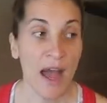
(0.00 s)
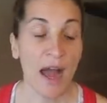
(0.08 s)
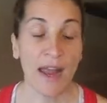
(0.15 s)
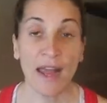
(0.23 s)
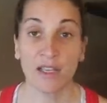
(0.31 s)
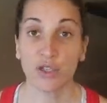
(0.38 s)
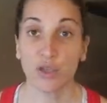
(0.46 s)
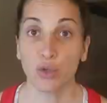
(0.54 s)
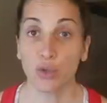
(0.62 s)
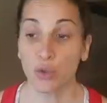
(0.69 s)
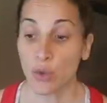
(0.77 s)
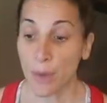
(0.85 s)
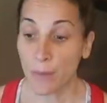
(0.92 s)
I had
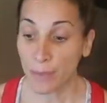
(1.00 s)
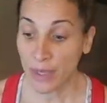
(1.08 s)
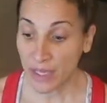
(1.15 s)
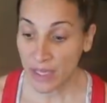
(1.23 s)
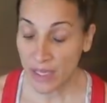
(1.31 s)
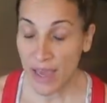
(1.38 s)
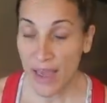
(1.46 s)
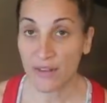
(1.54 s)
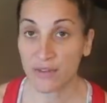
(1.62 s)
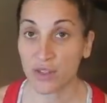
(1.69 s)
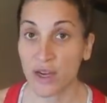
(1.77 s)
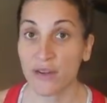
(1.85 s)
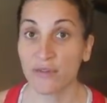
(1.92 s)
to pee
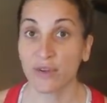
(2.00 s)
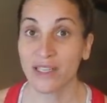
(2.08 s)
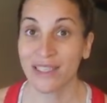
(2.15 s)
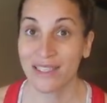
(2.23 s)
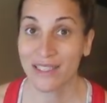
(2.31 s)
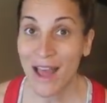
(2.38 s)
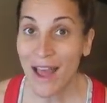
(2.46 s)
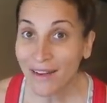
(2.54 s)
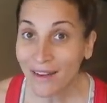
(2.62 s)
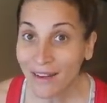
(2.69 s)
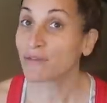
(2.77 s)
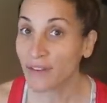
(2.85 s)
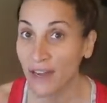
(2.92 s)
after every
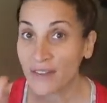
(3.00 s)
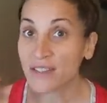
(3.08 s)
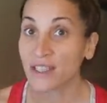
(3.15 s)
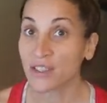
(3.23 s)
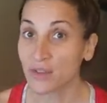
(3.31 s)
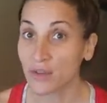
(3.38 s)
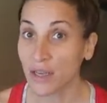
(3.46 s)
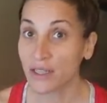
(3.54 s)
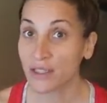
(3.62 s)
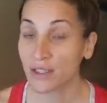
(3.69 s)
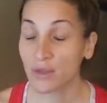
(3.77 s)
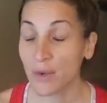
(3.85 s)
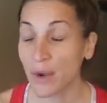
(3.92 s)
set of five sets, you
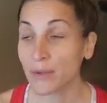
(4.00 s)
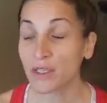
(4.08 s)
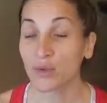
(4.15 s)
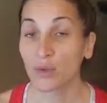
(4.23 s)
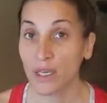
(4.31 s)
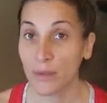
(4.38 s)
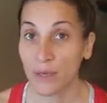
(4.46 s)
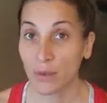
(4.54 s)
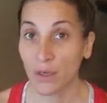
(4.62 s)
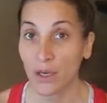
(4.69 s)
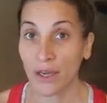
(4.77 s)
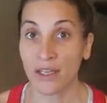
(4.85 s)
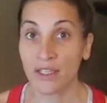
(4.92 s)
guys. So it was probably a twenty minute
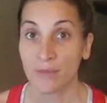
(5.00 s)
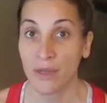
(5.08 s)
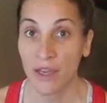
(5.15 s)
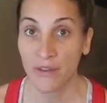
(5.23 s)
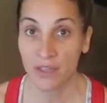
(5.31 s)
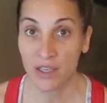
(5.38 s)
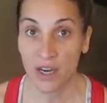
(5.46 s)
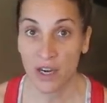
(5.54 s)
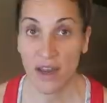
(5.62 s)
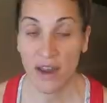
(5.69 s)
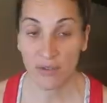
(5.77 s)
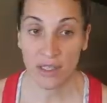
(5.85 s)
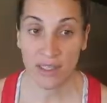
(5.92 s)
workout. I had to pee
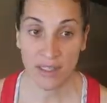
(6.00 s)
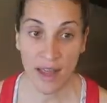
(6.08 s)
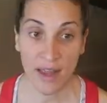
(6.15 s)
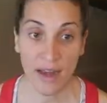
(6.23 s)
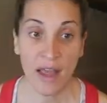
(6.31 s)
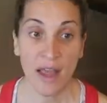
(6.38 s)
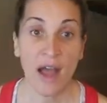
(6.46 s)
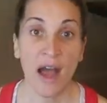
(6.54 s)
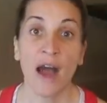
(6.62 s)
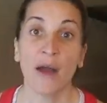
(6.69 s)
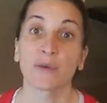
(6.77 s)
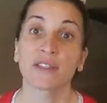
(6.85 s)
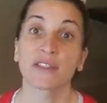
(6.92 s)
after every set.
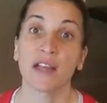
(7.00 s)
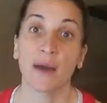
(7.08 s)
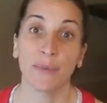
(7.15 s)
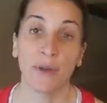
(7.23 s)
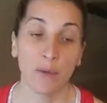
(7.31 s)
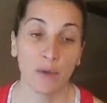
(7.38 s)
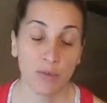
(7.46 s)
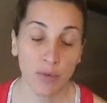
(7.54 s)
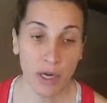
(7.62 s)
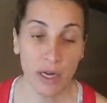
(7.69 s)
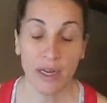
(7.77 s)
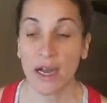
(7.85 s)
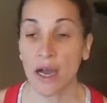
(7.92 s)
I would stop and I would
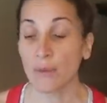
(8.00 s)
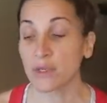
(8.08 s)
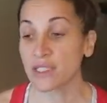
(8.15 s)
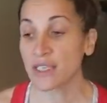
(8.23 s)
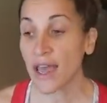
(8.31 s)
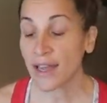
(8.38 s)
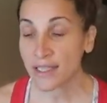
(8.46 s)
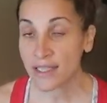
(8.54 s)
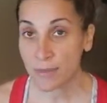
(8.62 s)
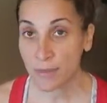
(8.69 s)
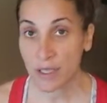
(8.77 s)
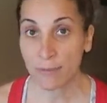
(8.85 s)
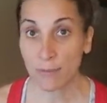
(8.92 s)
break. I would
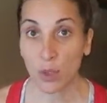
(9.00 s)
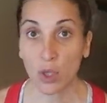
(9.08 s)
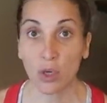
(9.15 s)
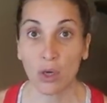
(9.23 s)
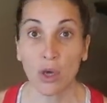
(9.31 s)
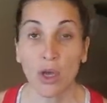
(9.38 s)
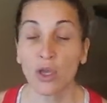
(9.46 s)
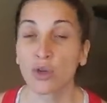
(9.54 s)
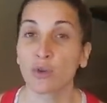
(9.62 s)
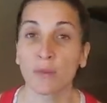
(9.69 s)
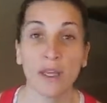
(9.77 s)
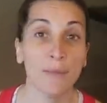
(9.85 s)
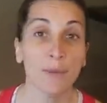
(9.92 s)
text people.
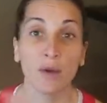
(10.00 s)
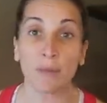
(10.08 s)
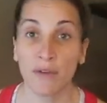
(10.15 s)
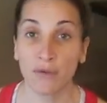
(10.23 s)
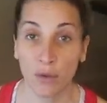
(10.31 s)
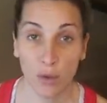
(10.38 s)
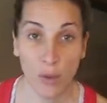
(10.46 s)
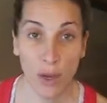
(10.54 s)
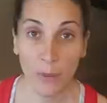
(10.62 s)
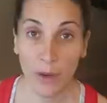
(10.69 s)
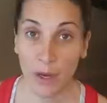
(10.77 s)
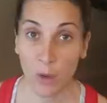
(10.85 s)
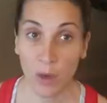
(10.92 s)
Normally I put my phone away
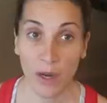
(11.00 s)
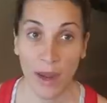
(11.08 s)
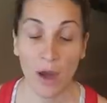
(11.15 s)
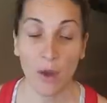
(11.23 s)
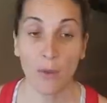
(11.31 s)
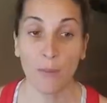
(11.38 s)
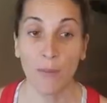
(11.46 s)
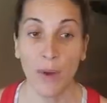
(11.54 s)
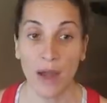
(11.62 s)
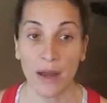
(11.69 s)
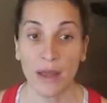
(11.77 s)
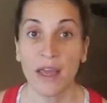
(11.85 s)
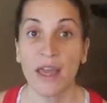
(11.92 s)
when I work out,
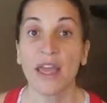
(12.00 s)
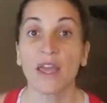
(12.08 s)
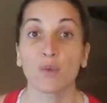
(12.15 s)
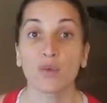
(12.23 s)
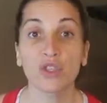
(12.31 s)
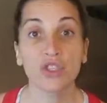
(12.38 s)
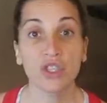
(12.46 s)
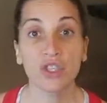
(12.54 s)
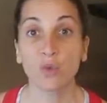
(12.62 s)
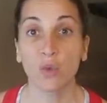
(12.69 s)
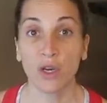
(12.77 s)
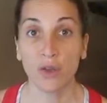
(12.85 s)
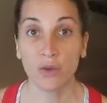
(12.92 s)
but it was
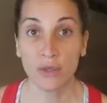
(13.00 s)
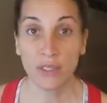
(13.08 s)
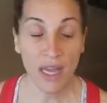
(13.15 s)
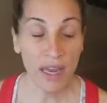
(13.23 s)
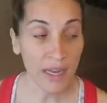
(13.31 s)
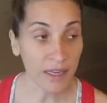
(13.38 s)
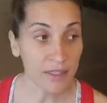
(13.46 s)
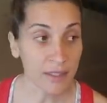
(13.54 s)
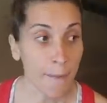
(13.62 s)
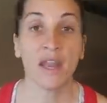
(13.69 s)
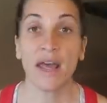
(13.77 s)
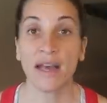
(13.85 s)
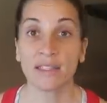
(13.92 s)
just one of those days.
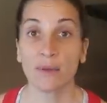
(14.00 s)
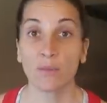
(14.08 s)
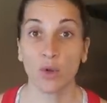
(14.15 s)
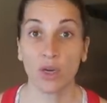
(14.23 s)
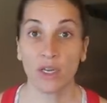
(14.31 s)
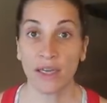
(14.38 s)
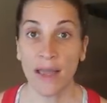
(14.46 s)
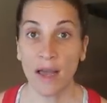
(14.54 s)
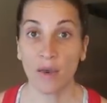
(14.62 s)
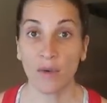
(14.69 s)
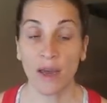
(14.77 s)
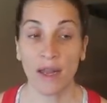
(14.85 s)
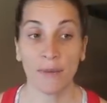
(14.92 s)
And as I'm working
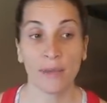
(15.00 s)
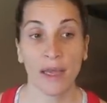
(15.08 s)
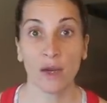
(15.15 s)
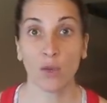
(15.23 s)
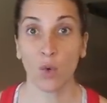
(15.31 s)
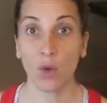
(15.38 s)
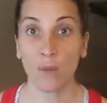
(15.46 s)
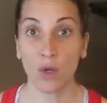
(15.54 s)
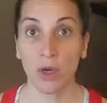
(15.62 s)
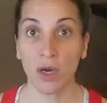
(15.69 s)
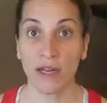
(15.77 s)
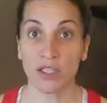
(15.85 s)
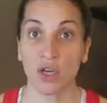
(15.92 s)
out and I'm getting
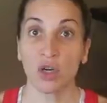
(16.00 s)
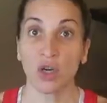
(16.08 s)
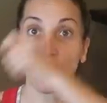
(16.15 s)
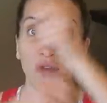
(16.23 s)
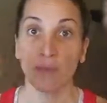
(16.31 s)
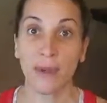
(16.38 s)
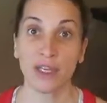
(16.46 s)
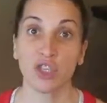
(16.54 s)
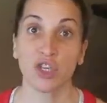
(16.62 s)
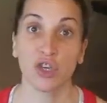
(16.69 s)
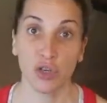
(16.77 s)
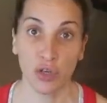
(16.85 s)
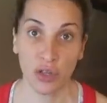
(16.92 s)
warmer, I took off my
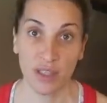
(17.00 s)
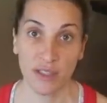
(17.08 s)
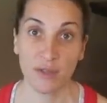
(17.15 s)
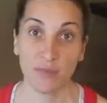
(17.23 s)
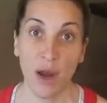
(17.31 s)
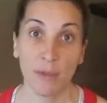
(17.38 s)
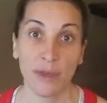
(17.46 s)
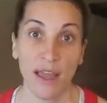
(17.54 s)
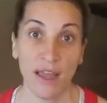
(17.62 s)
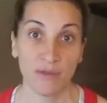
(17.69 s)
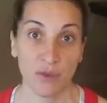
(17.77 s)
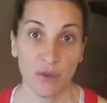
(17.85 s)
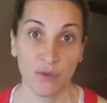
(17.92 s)
shirt. This is probably
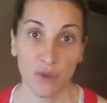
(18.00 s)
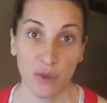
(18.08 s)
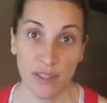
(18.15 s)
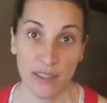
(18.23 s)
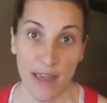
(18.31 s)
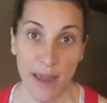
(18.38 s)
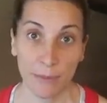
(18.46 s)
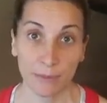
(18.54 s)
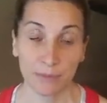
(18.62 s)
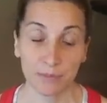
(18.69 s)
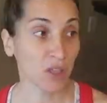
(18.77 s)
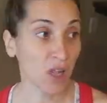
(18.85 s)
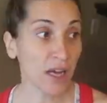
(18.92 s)
after the first set.
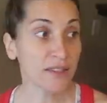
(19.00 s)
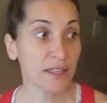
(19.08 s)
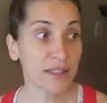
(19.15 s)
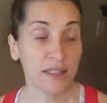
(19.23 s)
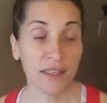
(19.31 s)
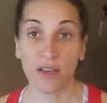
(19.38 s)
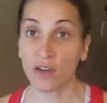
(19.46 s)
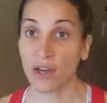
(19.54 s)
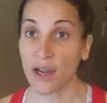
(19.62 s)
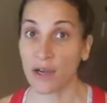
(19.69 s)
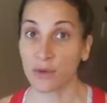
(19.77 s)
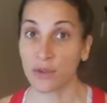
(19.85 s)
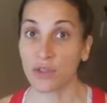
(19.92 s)
The closets in our
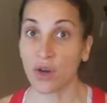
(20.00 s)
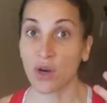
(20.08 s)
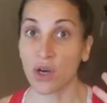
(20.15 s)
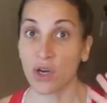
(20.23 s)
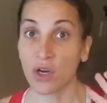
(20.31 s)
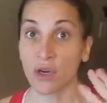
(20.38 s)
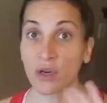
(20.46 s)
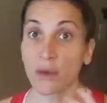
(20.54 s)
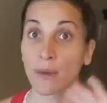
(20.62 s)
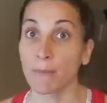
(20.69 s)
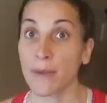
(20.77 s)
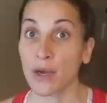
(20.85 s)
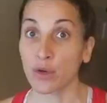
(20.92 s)
house are
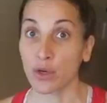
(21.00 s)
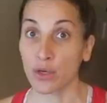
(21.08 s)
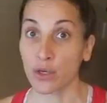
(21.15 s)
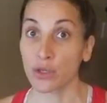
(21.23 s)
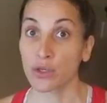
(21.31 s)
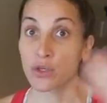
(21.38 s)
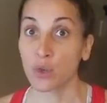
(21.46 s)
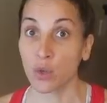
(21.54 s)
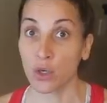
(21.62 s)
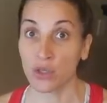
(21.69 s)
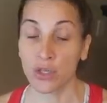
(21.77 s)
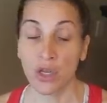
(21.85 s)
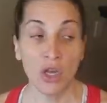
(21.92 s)
mirrored
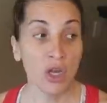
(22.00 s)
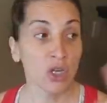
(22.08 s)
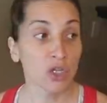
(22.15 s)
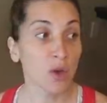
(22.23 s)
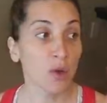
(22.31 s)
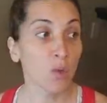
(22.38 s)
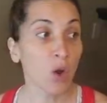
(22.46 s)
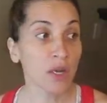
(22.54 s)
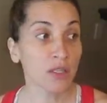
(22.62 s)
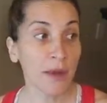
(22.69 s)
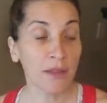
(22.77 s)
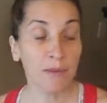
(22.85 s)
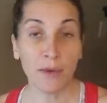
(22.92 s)
doors. So I
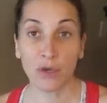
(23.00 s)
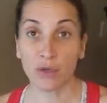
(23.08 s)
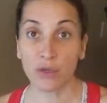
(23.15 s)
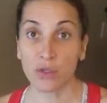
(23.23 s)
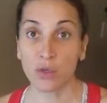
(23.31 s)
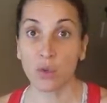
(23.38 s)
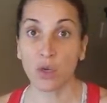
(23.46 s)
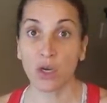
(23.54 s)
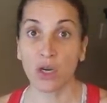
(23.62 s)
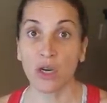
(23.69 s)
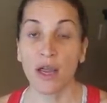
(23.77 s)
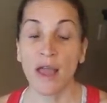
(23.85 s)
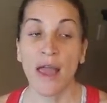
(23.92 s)
walked by the mirrored
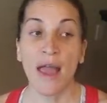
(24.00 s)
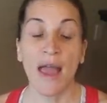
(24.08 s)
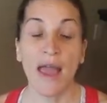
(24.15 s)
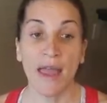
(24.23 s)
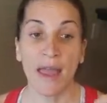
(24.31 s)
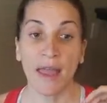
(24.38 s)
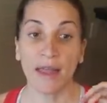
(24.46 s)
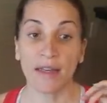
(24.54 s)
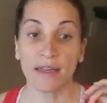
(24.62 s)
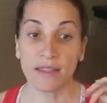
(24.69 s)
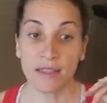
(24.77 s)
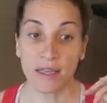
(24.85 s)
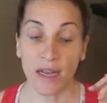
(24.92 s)
door
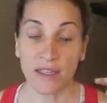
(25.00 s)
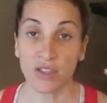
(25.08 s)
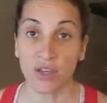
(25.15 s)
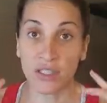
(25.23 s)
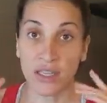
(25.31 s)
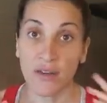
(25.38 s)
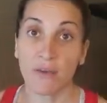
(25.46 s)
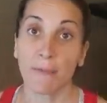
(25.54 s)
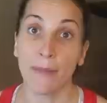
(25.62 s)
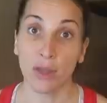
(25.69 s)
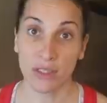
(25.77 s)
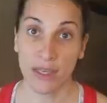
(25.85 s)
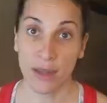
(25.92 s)
and I started to have a
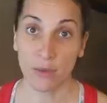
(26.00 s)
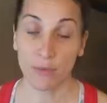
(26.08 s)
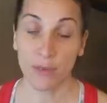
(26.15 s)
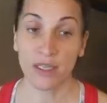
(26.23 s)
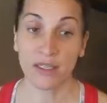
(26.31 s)
meltdown